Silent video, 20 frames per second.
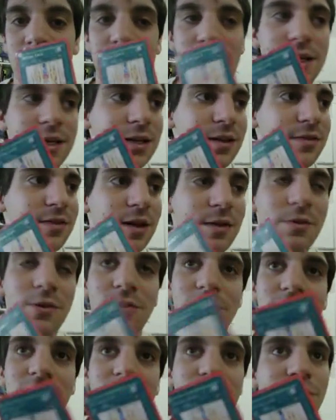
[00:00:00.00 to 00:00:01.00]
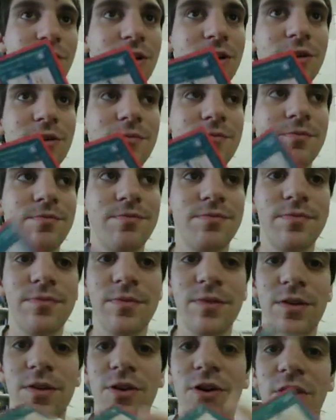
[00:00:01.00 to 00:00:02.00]
and set up OTKs for later.
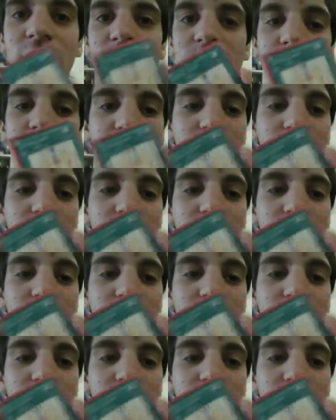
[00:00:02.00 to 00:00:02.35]
Awesome,